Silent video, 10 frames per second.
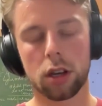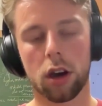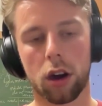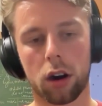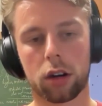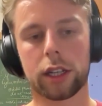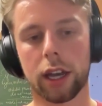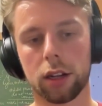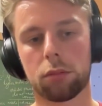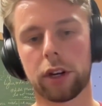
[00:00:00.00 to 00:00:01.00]
are
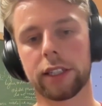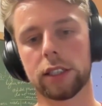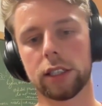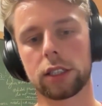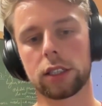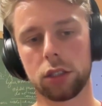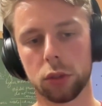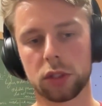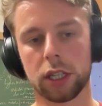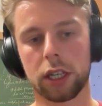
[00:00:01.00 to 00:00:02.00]
calibrated
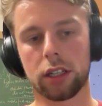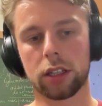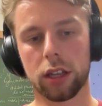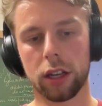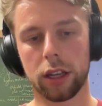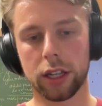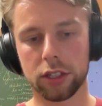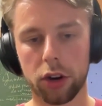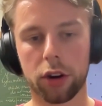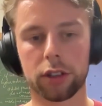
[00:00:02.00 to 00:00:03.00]
using
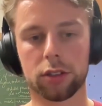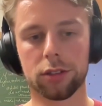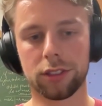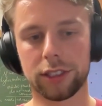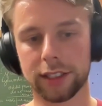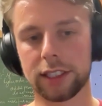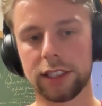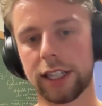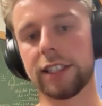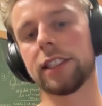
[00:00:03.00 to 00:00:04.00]
internal DESI
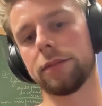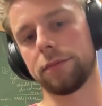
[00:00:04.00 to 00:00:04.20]
data.